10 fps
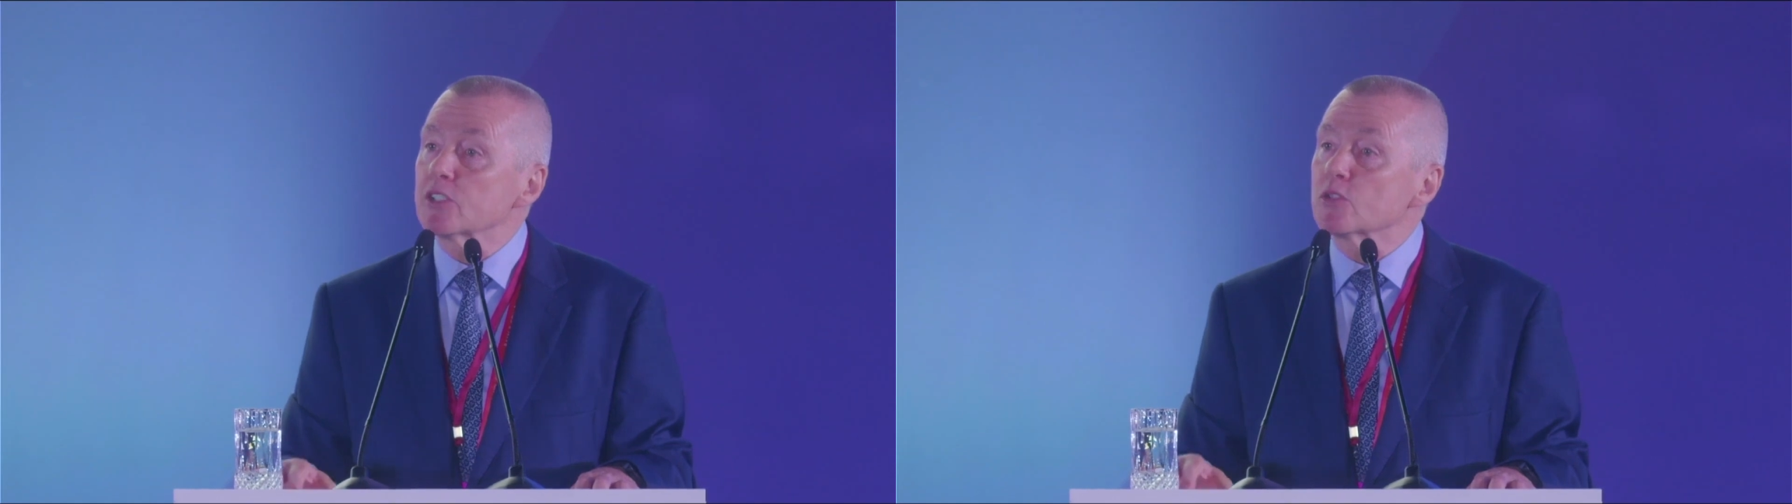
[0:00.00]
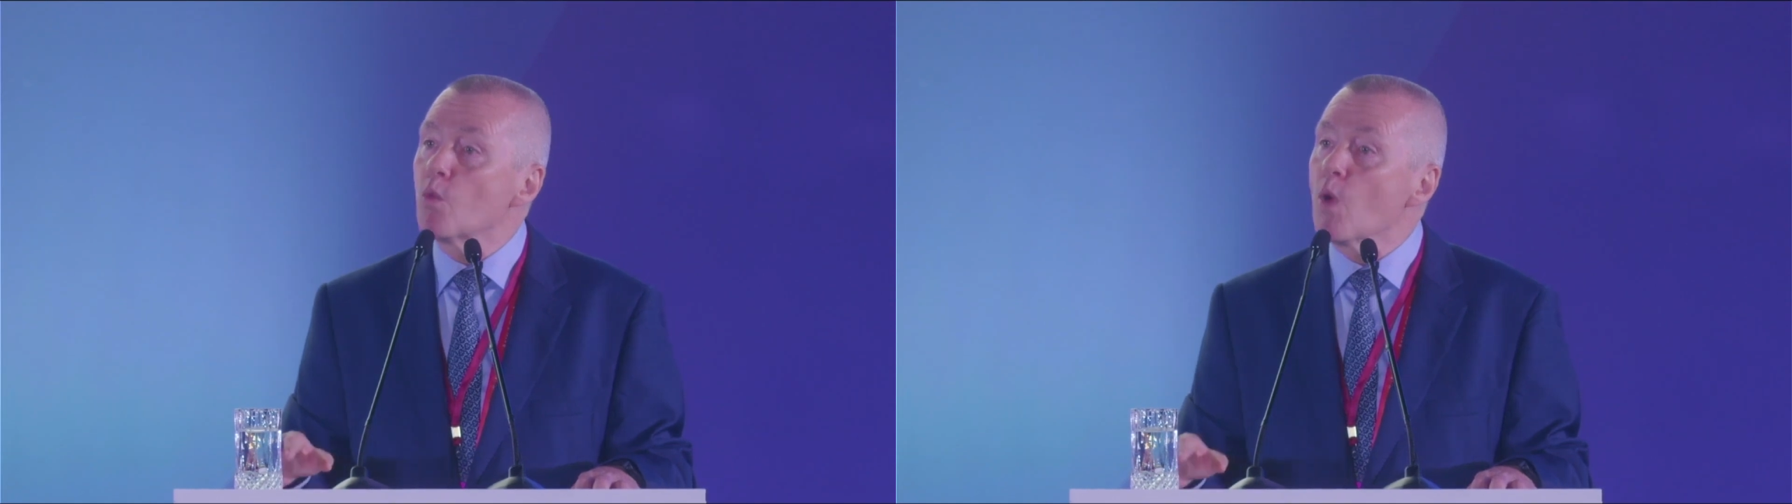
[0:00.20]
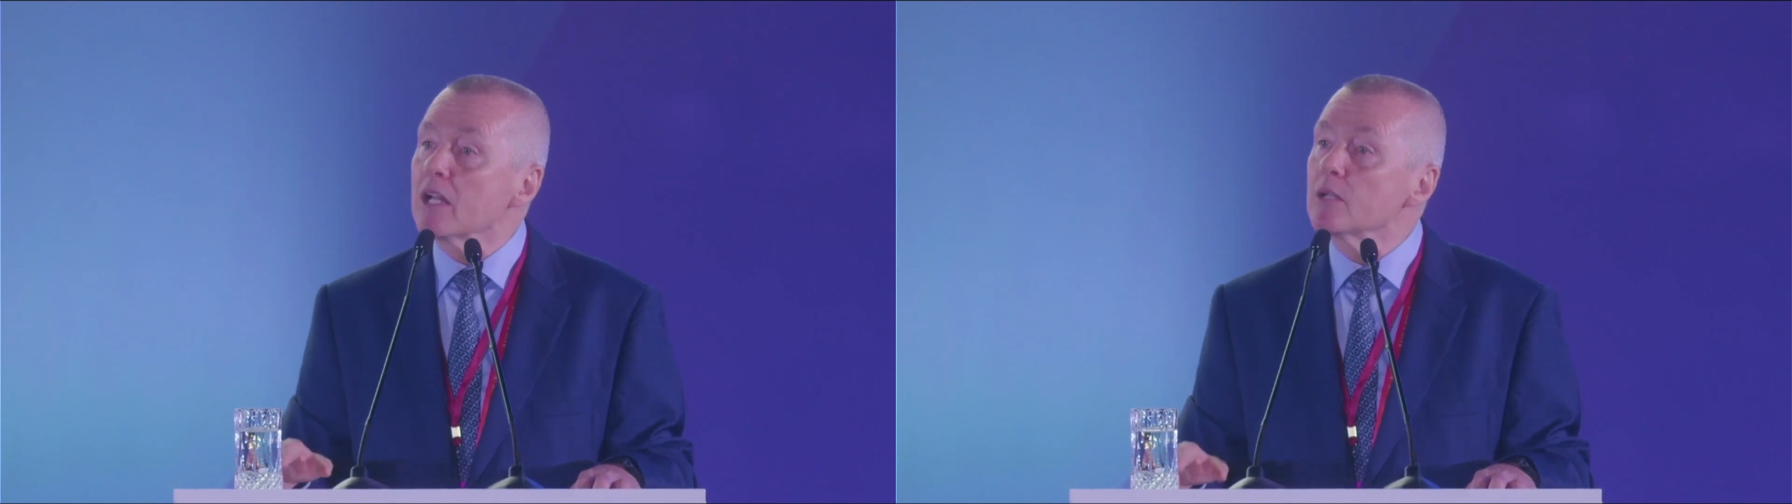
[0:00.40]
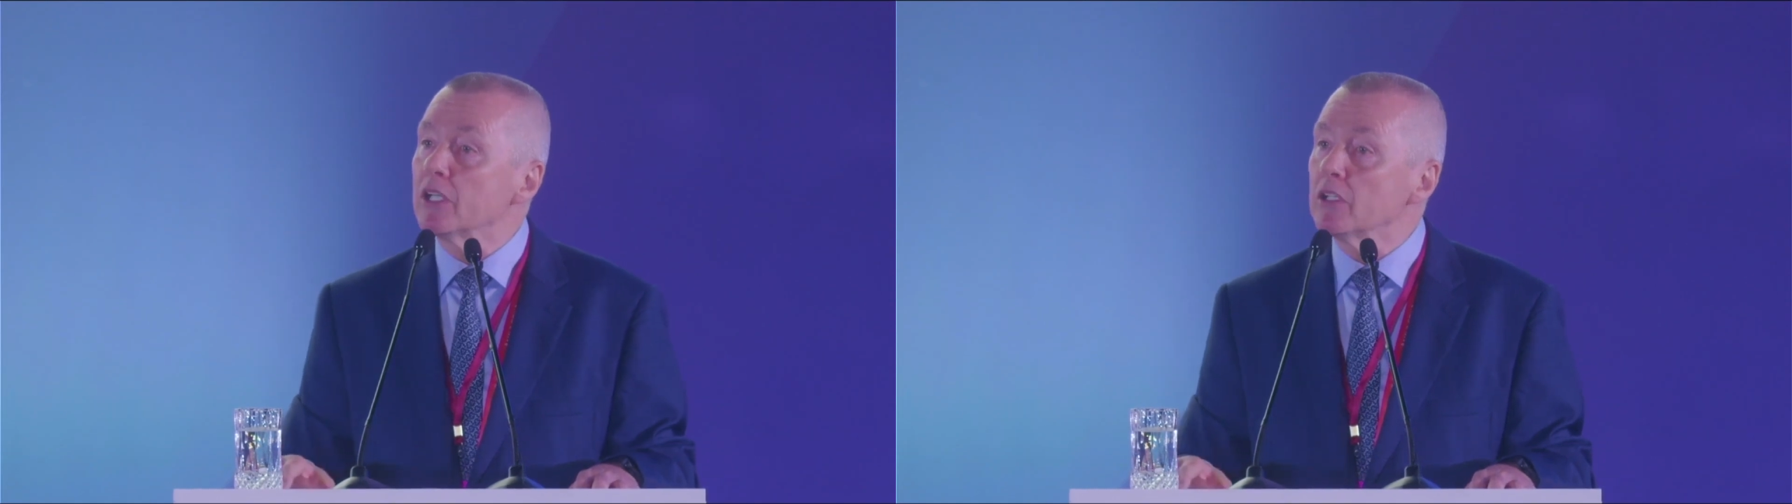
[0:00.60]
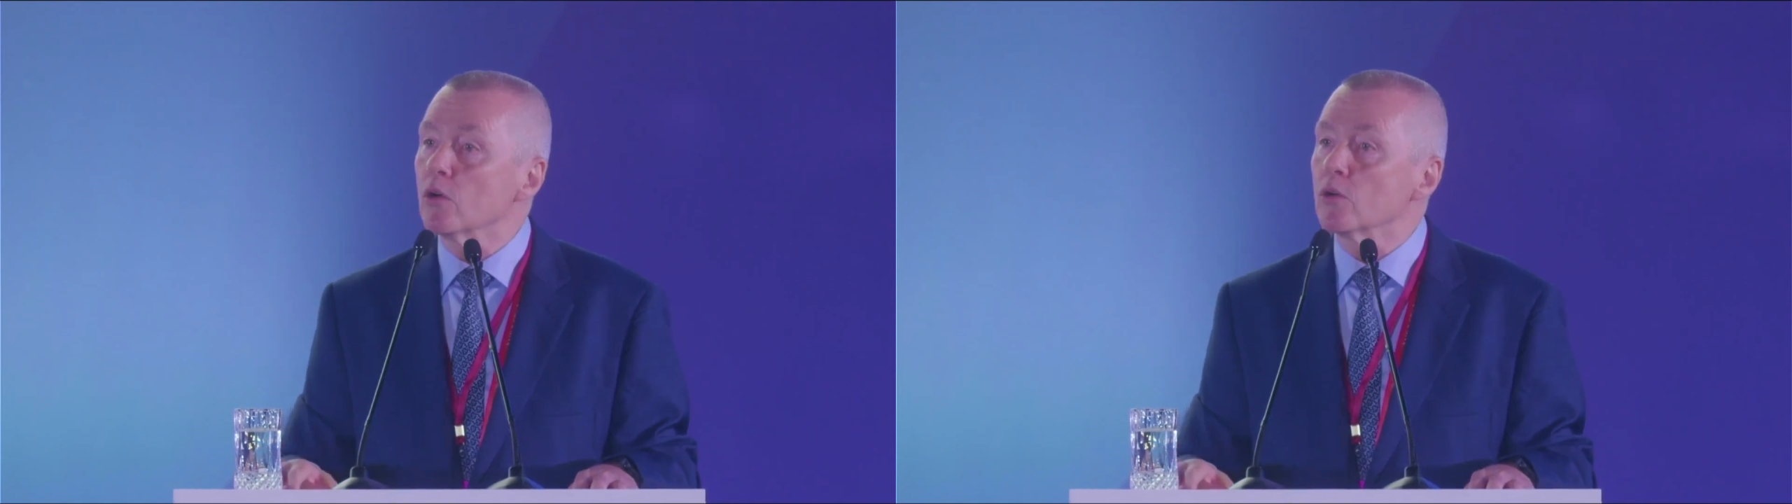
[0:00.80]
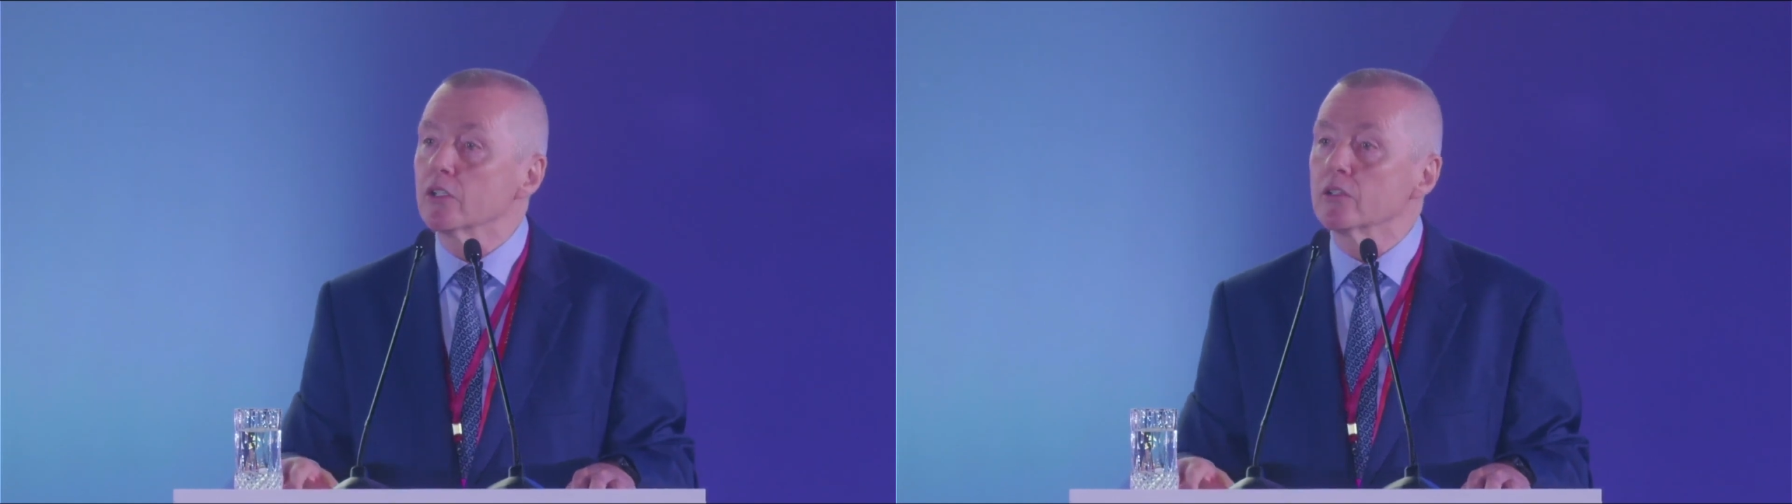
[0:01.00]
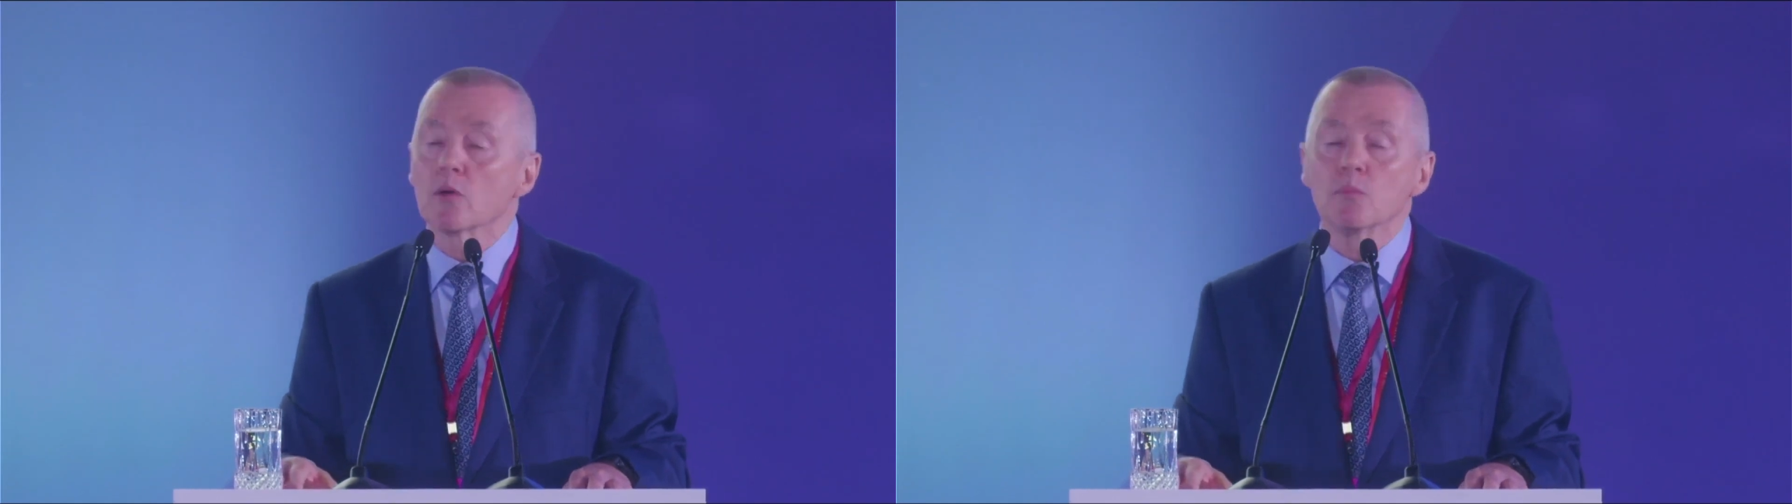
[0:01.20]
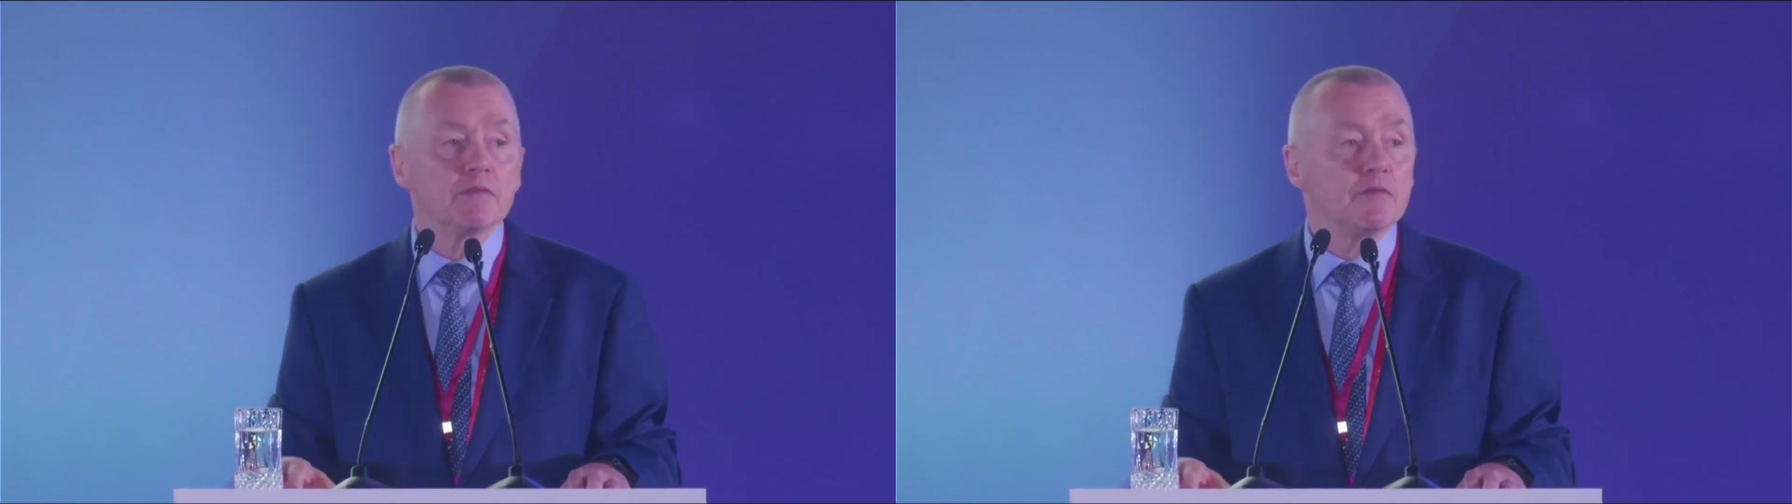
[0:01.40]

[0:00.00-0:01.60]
is well below the normal